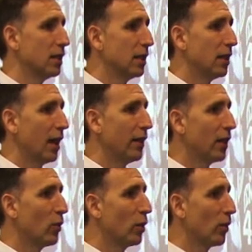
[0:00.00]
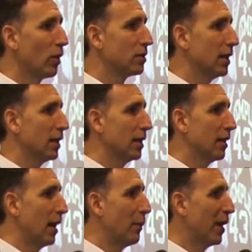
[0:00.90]
I think we wrote
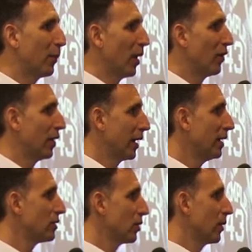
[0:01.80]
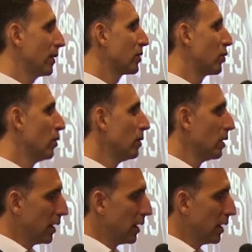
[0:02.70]
a big part of the history of the school,